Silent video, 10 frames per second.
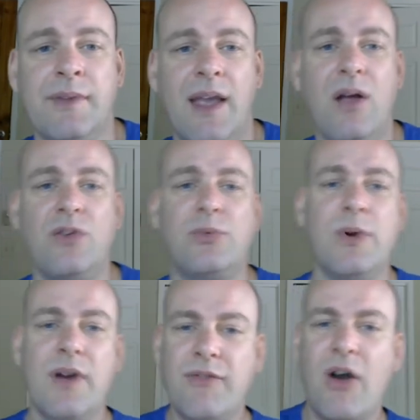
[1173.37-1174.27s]

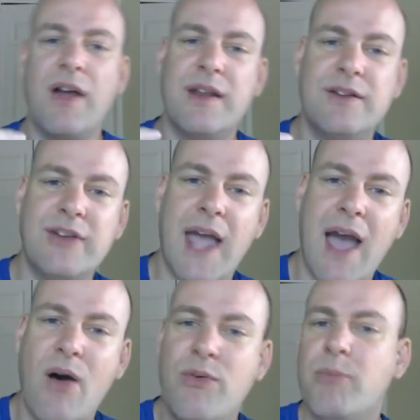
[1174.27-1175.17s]
Elsewhere, I've gone into
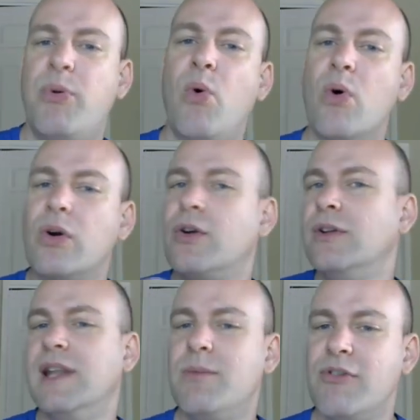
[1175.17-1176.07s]
how the poor
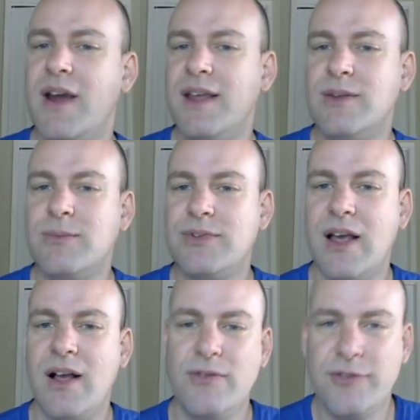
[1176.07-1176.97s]
could liberate
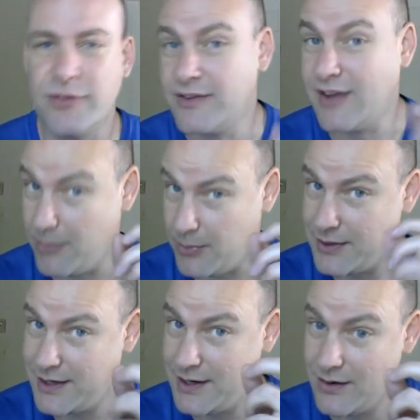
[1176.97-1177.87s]
themselves, for example,
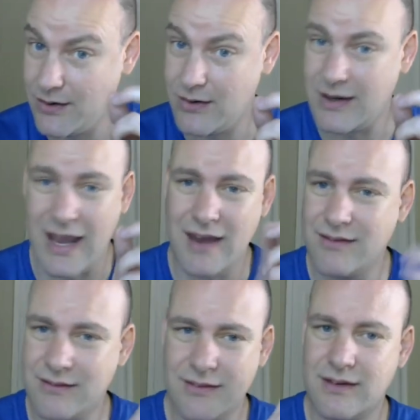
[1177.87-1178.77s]
here,
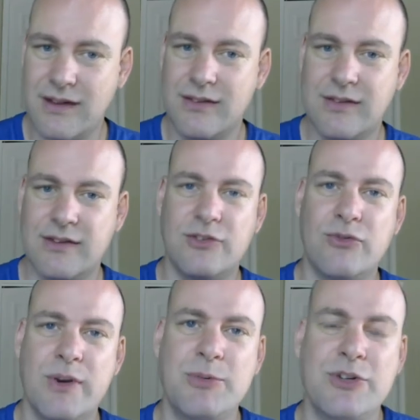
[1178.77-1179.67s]
again,
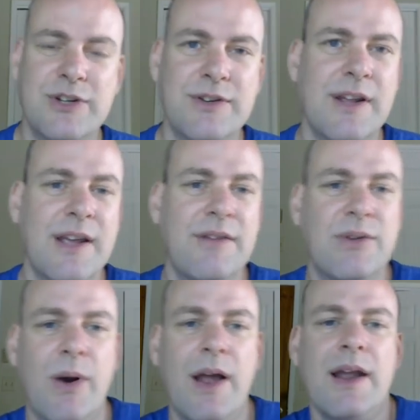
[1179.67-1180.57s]
description, if you
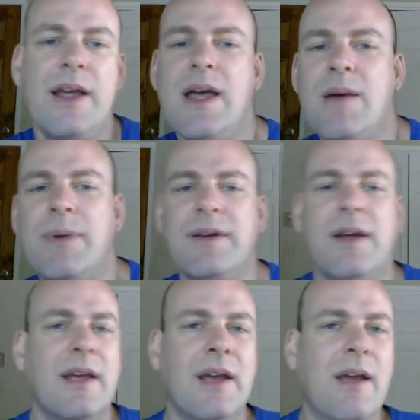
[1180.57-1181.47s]
want. But
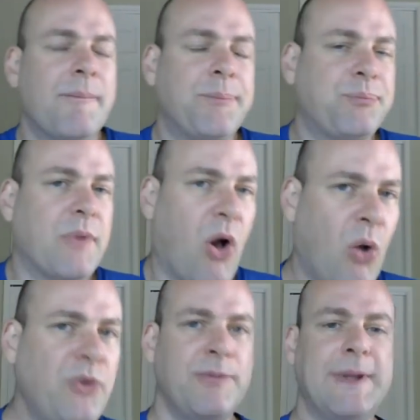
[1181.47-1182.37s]

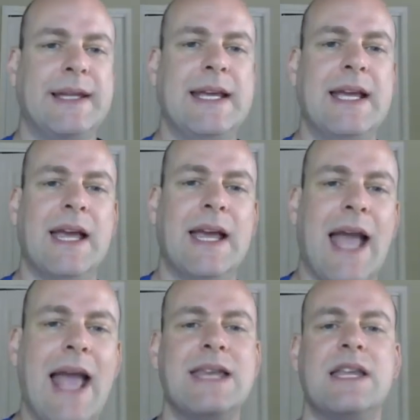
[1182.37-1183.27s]
ultimately,
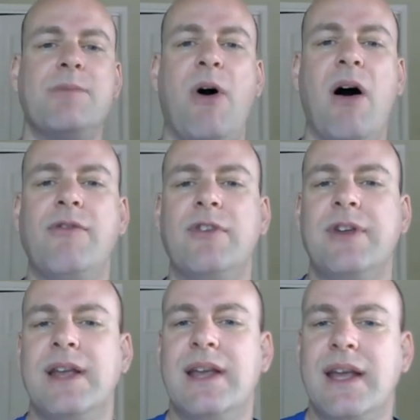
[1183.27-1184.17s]
ending
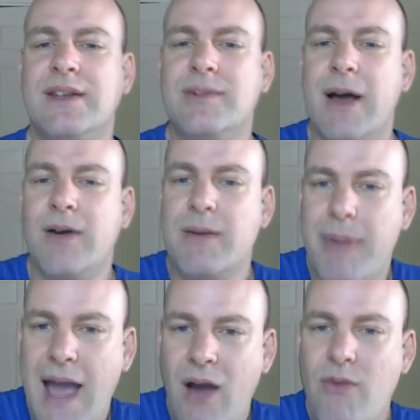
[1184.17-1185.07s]
poverty is about
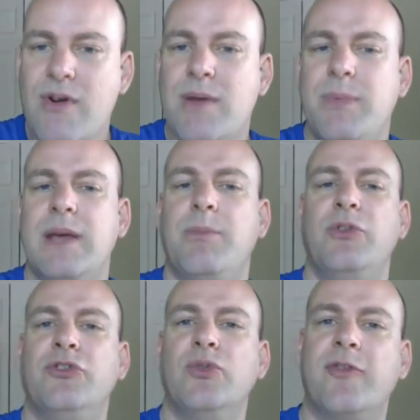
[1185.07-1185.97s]
empowering people
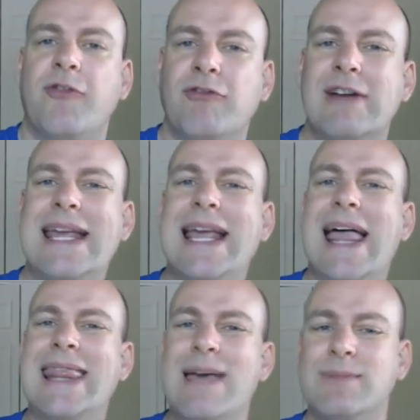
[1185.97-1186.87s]
to free
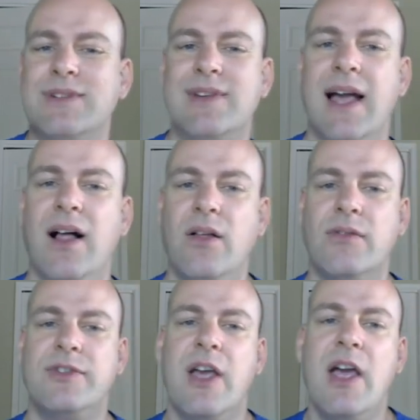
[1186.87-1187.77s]

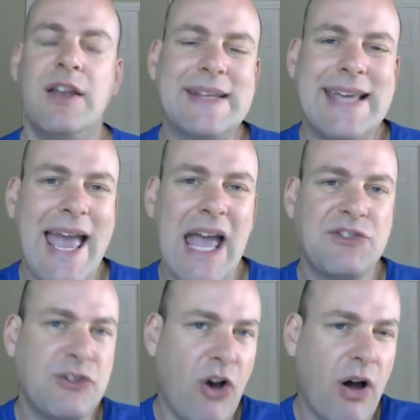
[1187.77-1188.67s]
themselves, to
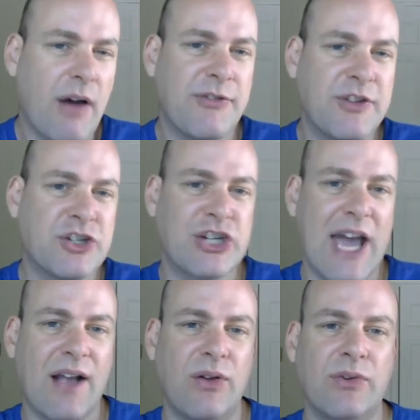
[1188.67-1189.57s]
cast off the
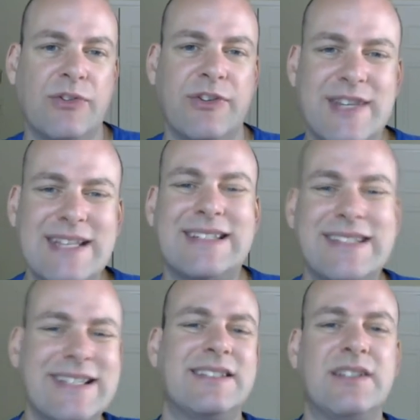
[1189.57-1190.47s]
shackles this
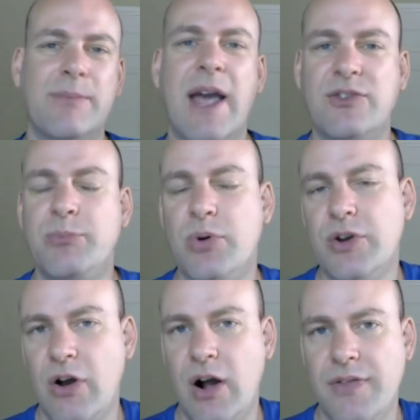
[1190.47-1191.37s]
system has put
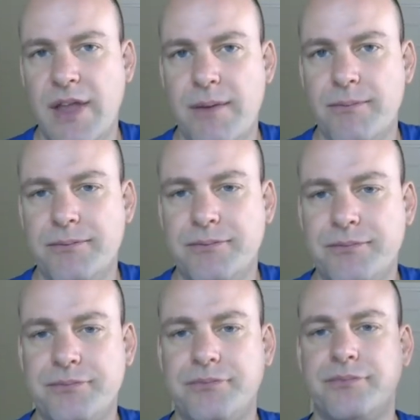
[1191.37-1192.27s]
on them.
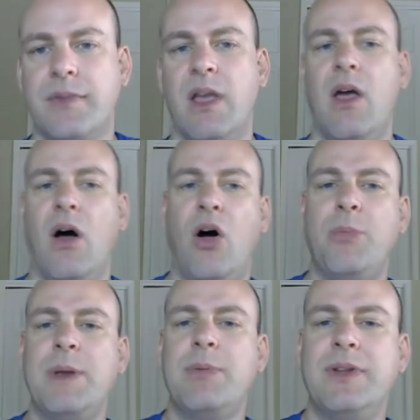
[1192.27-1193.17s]
All
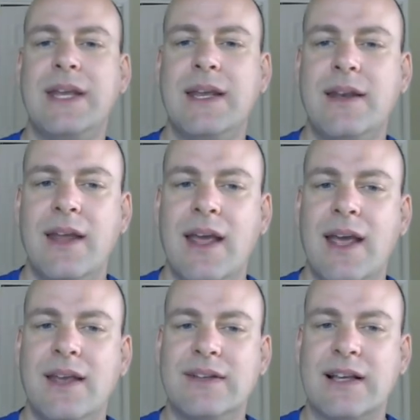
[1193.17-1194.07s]
people need
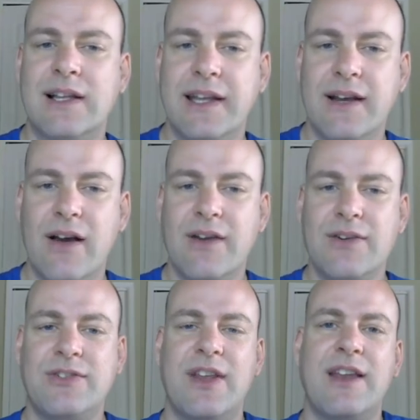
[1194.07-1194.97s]
is a clear
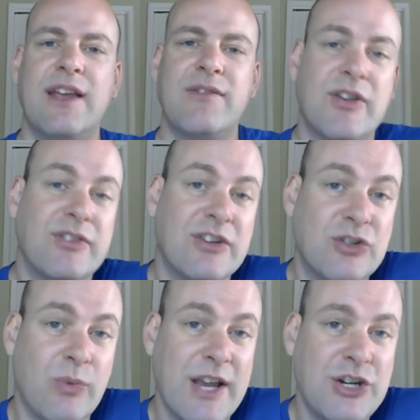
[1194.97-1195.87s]
understanding of their
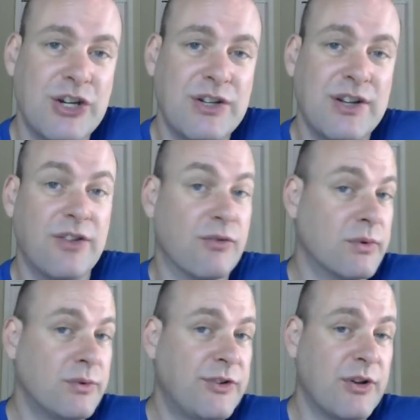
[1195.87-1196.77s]
situation and the
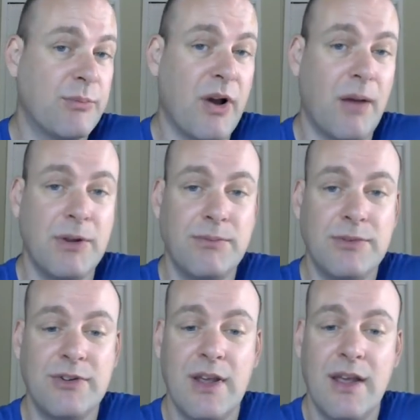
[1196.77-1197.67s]
roots of their
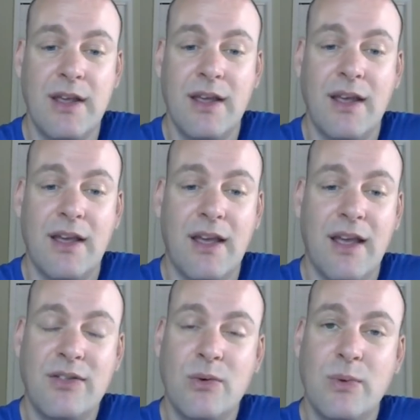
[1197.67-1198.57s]
problems,
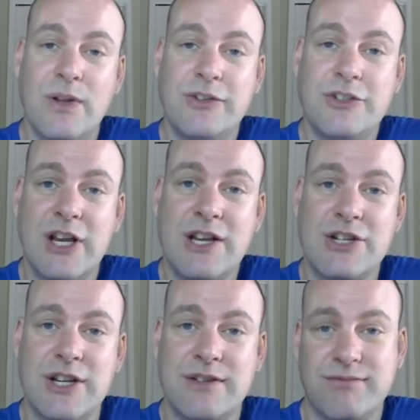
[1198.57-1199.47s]
and the will to change it.